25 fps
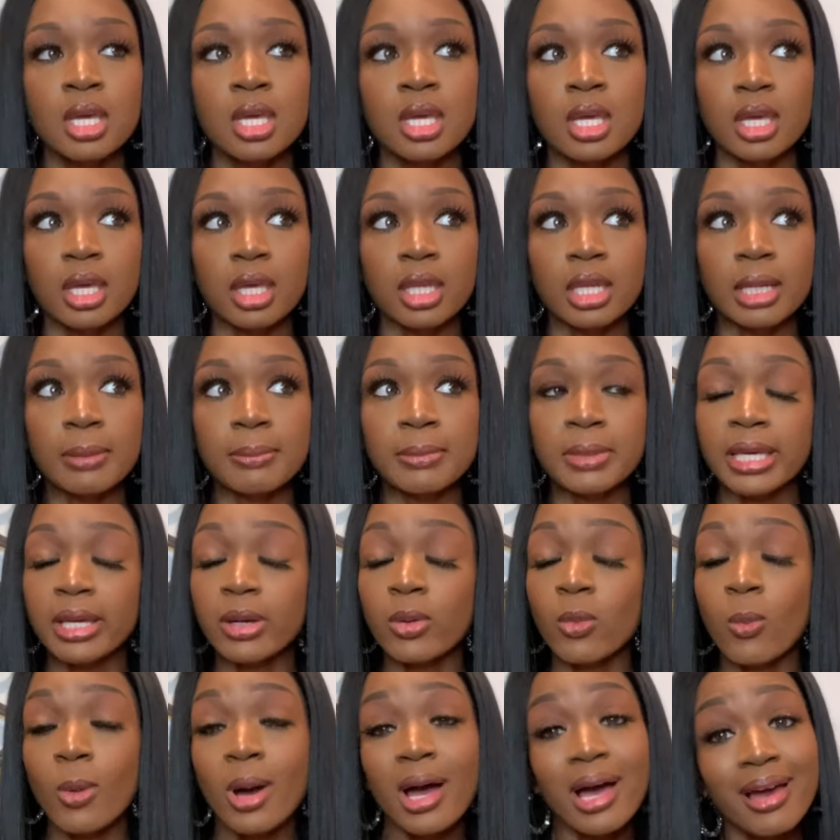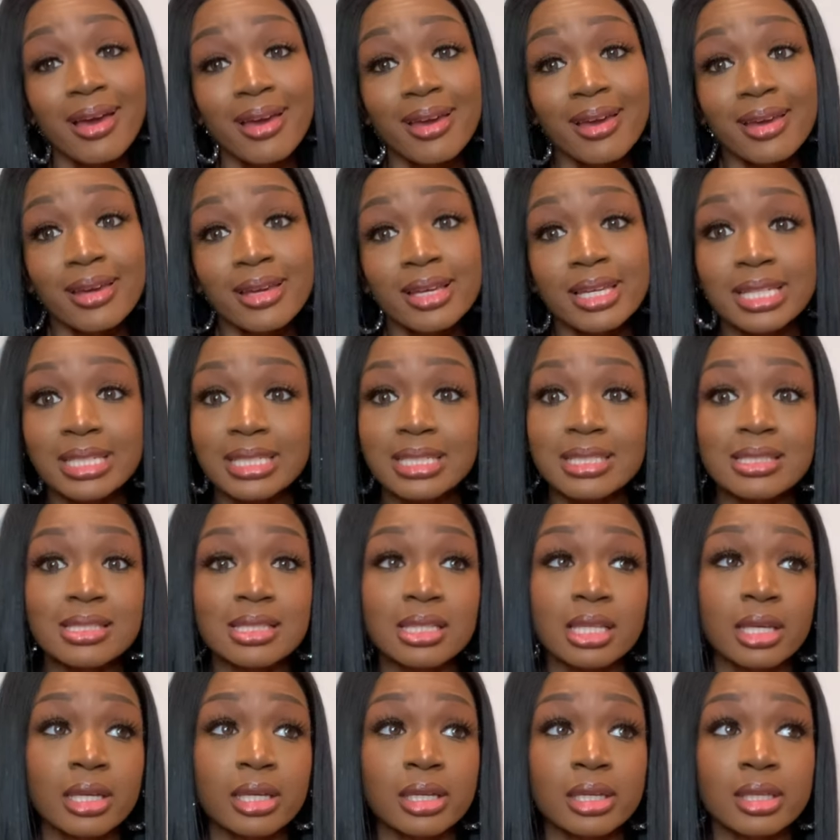And I'm like, why? And he's
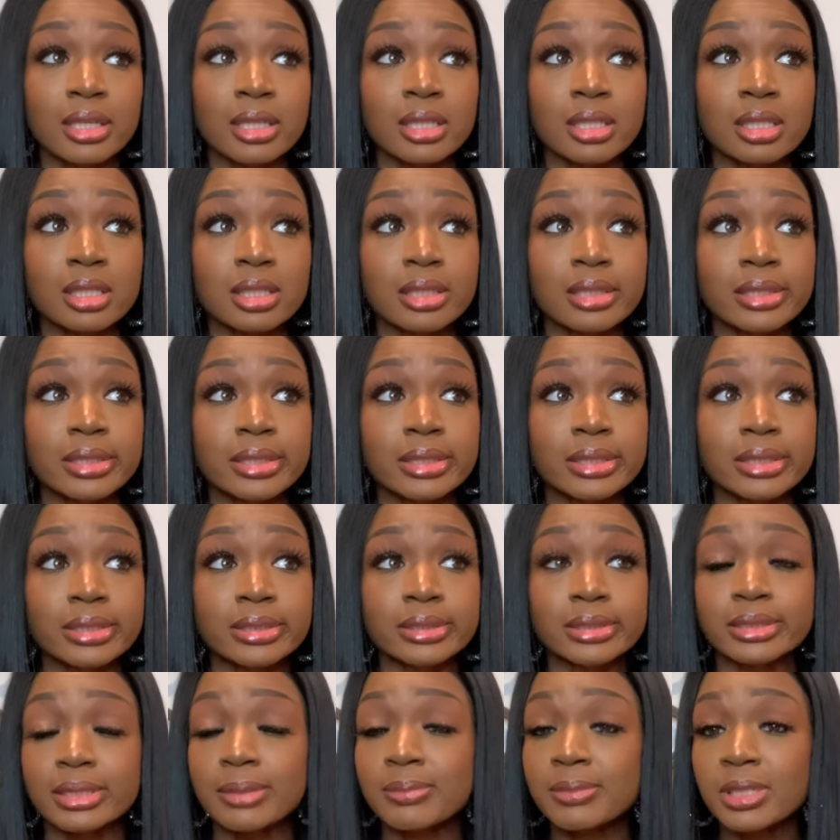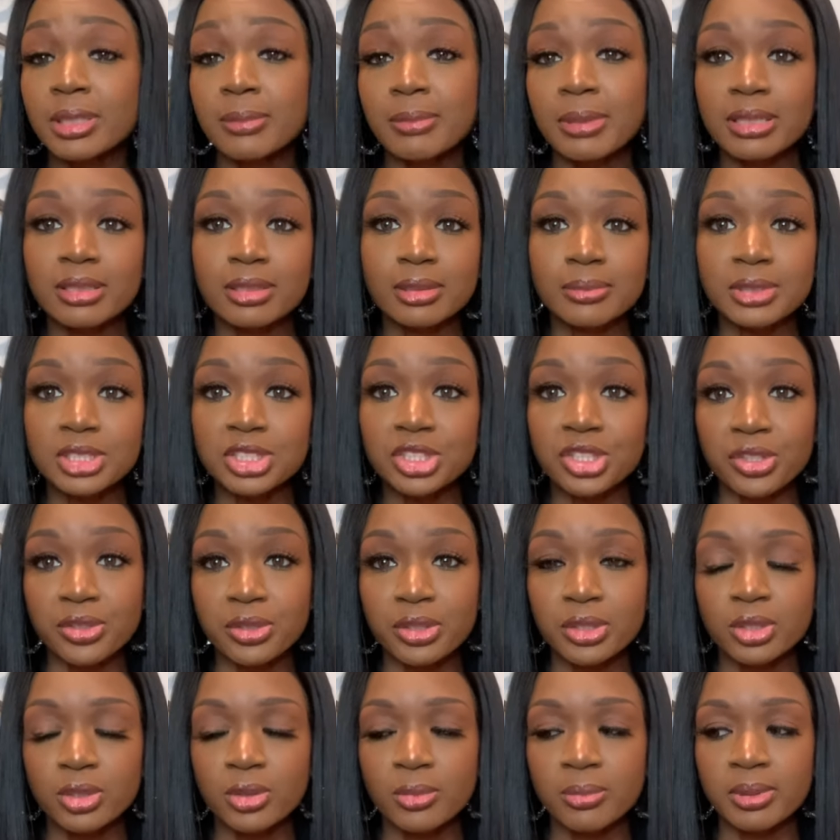like, uh, something about the
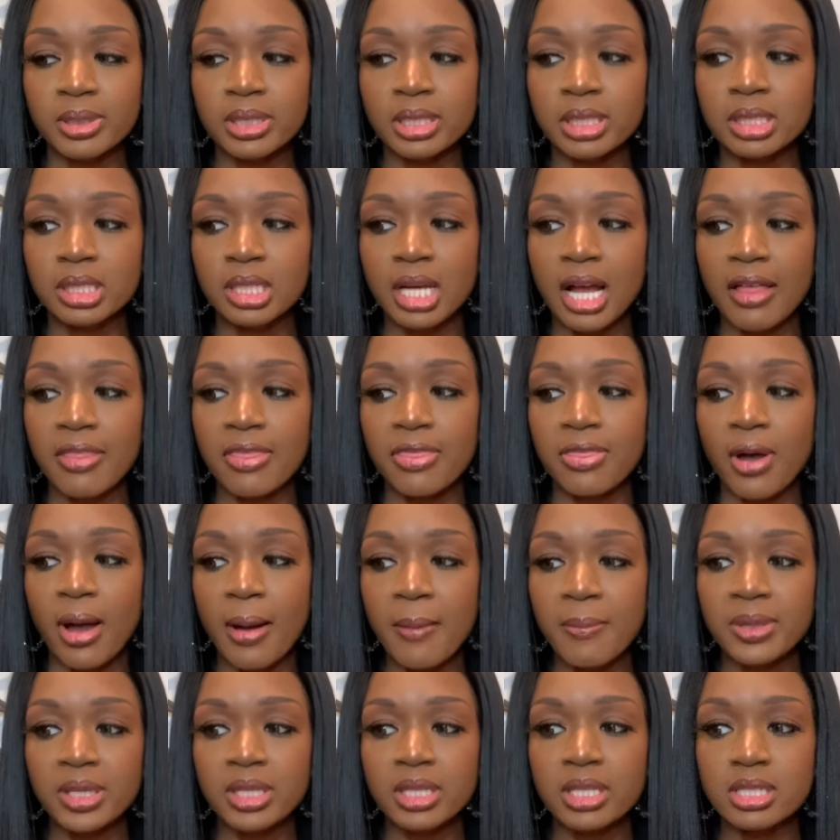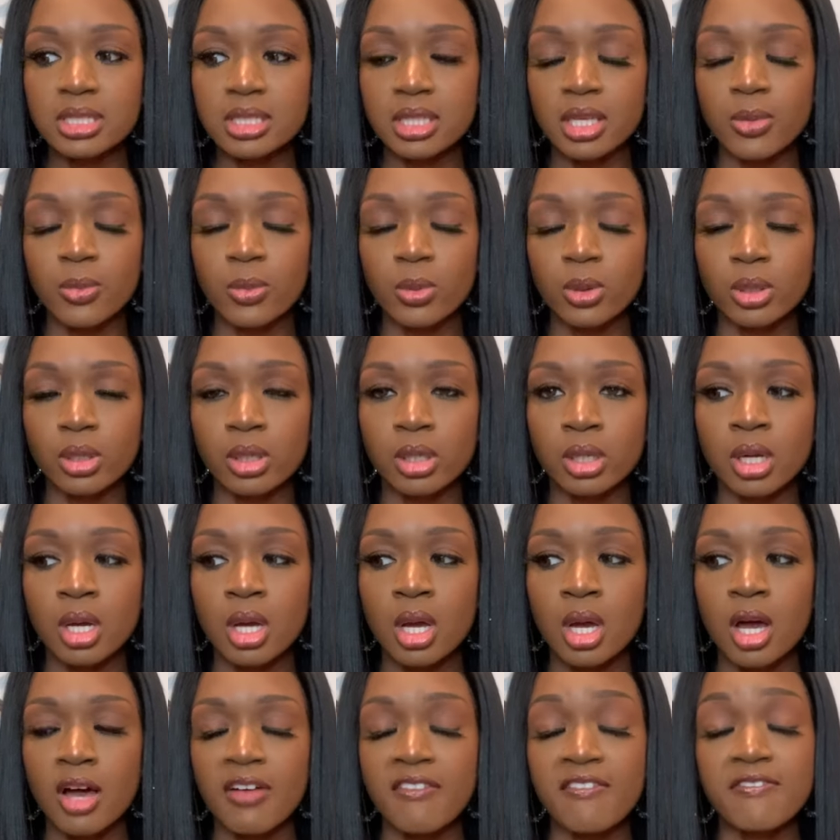material. But I thought because they were
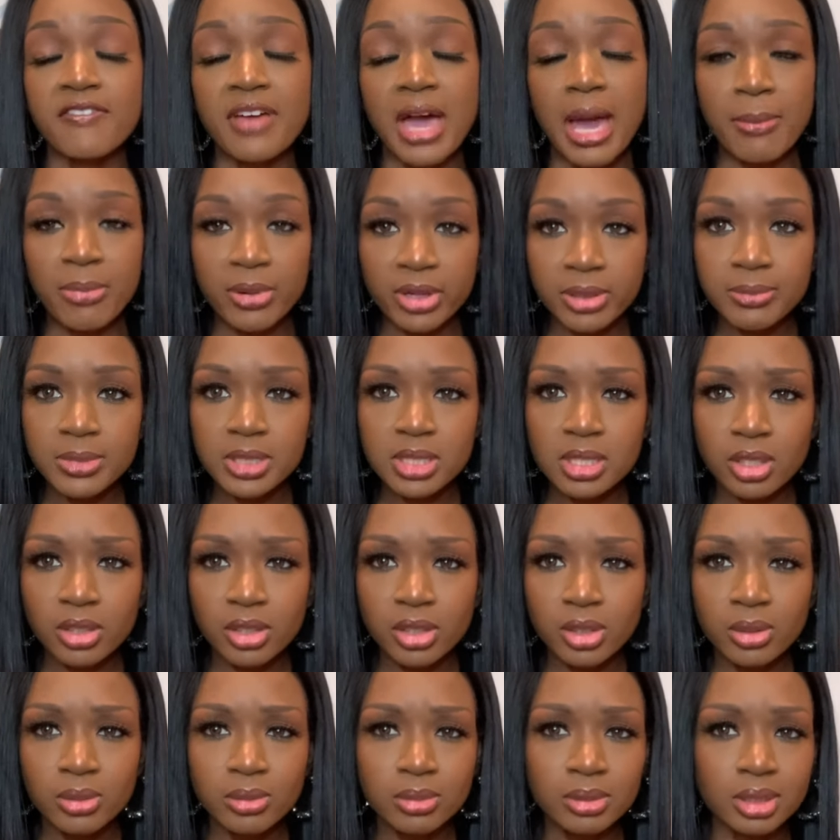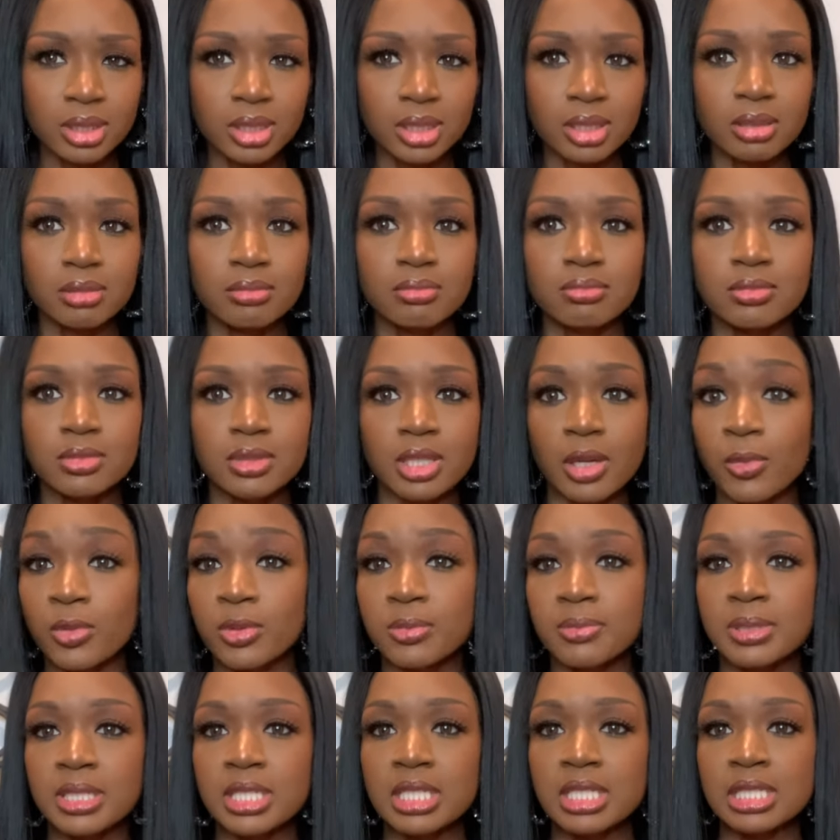fabric material that they
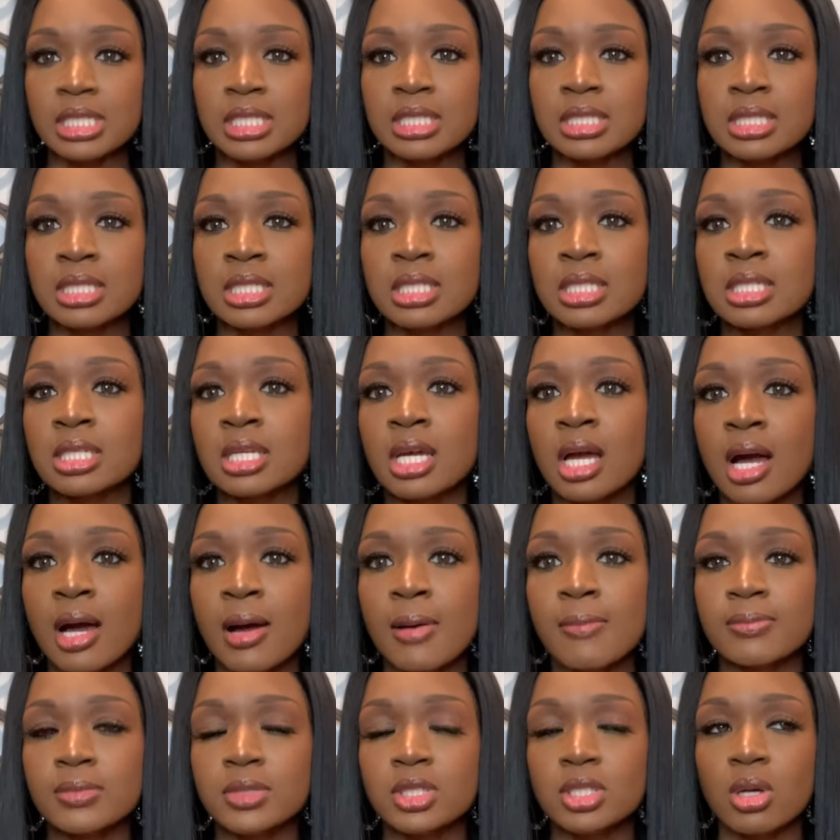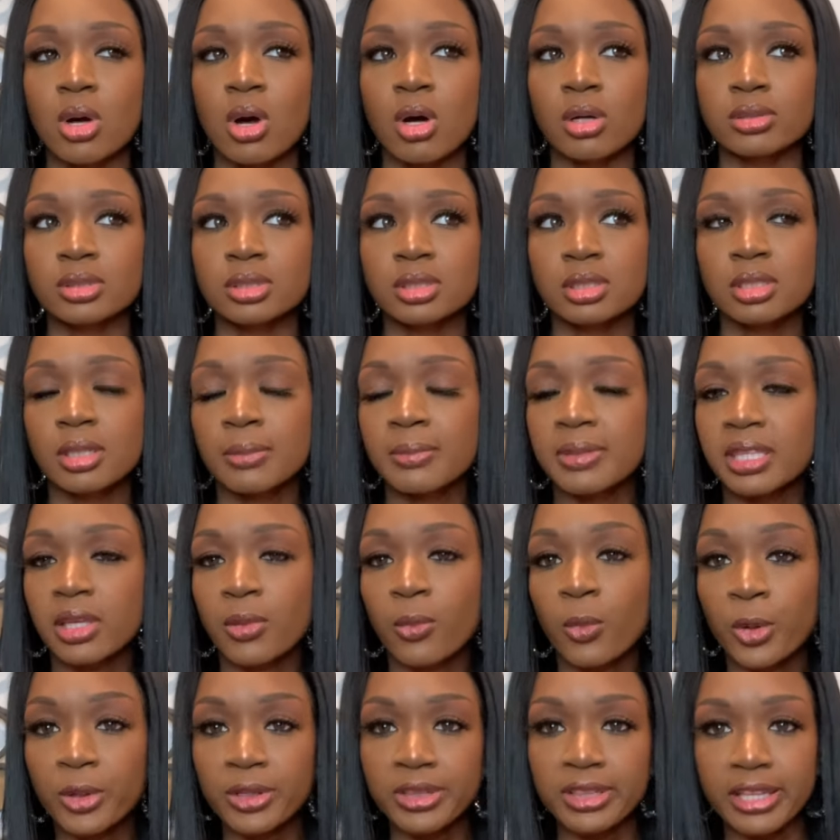would be easy um, to alter. I mean, they
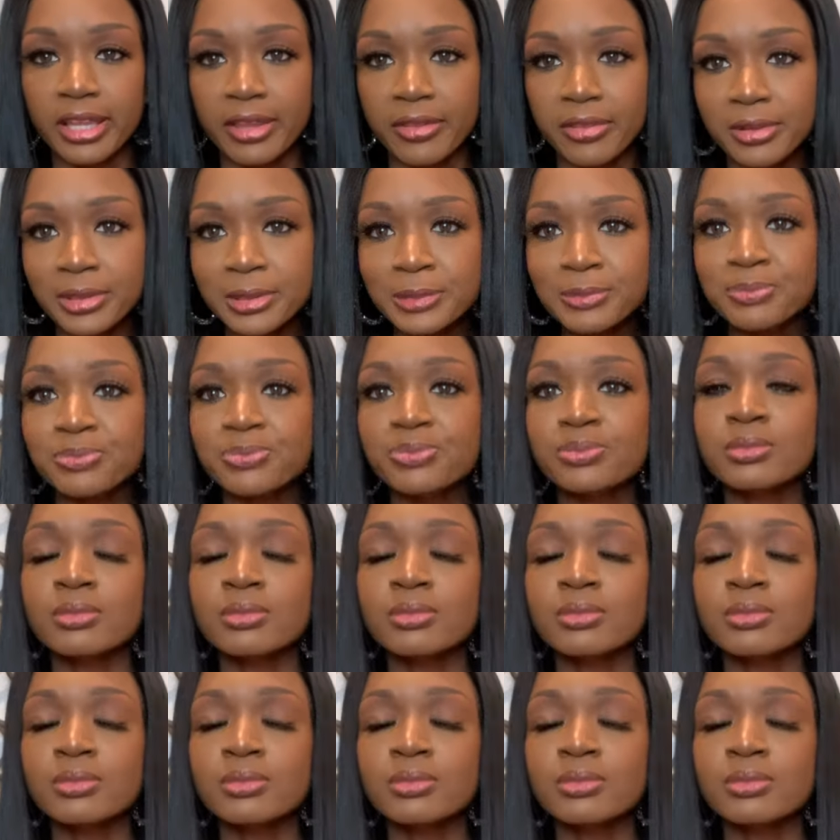weren't leather.